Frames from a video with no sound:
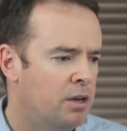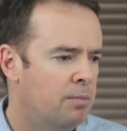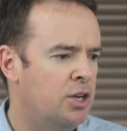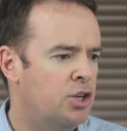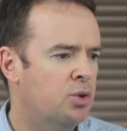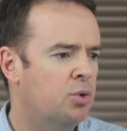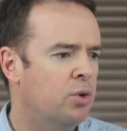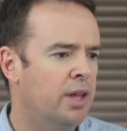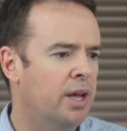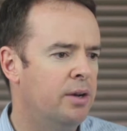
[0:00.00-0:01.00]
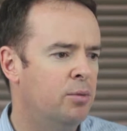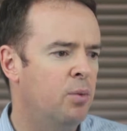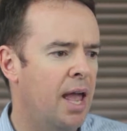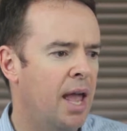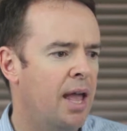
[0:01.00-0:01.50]
make sure that
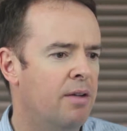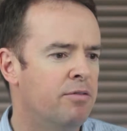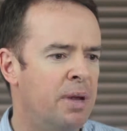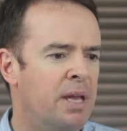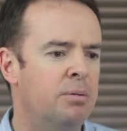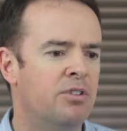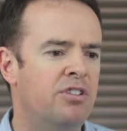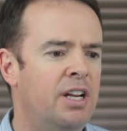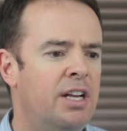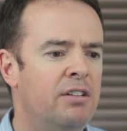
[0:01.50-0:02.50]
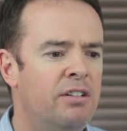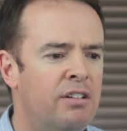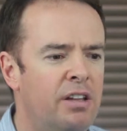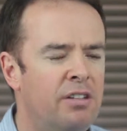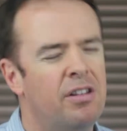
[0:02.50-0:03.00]
we have people sitting in
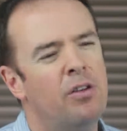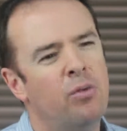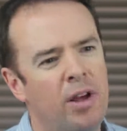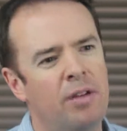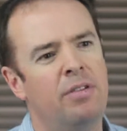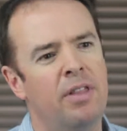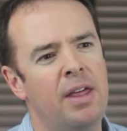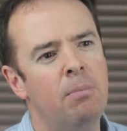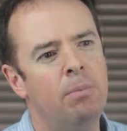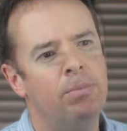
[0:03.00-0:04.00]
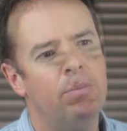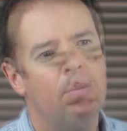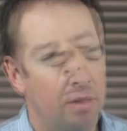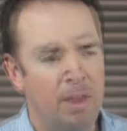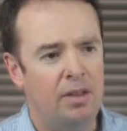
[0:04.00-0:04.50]
seats that are right for them,
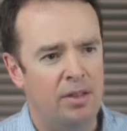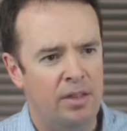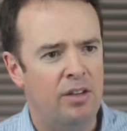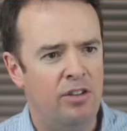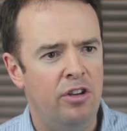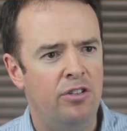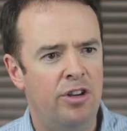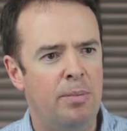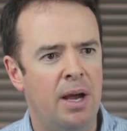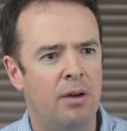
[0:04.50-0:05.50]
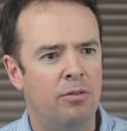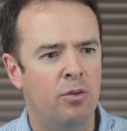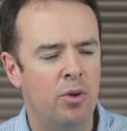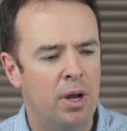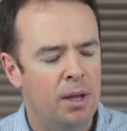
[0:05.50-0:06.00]
that's hugely
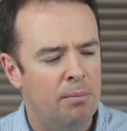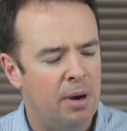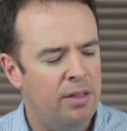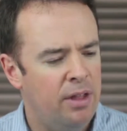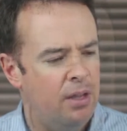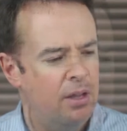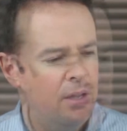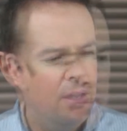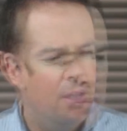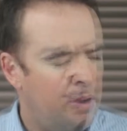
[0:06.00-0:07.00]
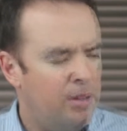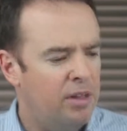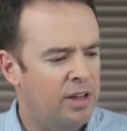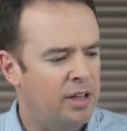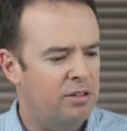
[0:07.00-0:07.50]
powerful. But I think one of the
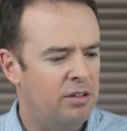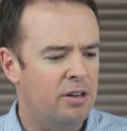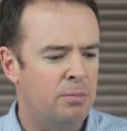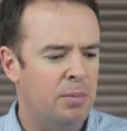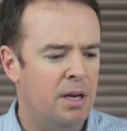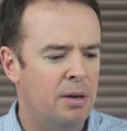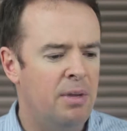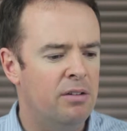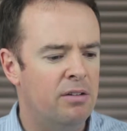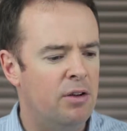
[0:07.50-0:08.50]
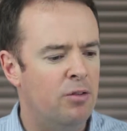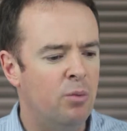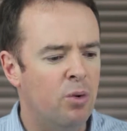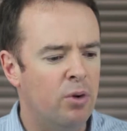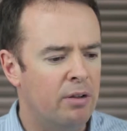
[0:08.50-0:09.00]
things that has been immensely
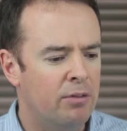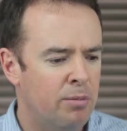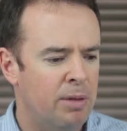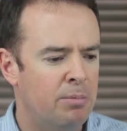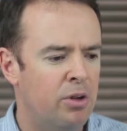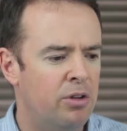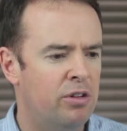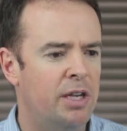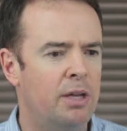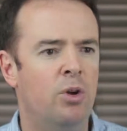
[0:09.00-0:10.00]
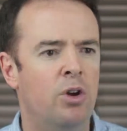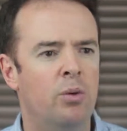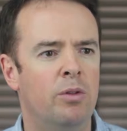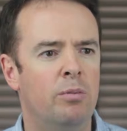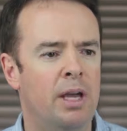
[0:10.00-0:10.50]
rewarding for me personally in
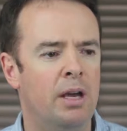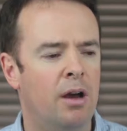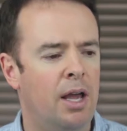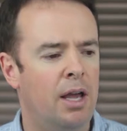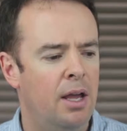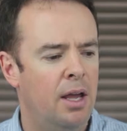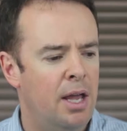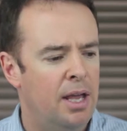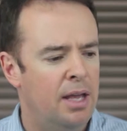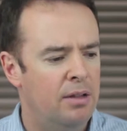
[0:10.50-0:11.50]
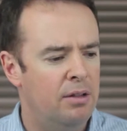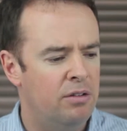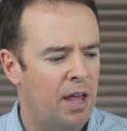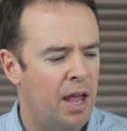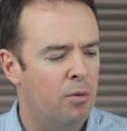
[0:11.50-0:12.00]
working with PI
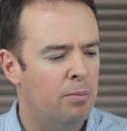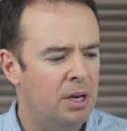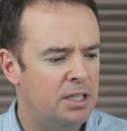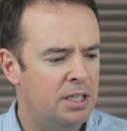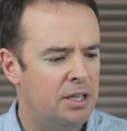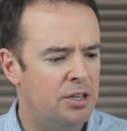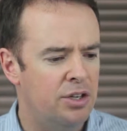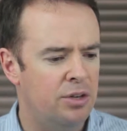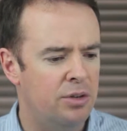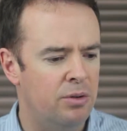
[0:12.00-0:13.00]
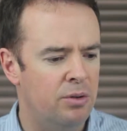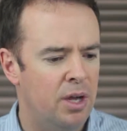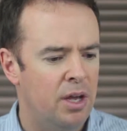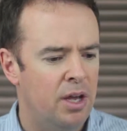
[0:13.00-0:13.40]
is our ability to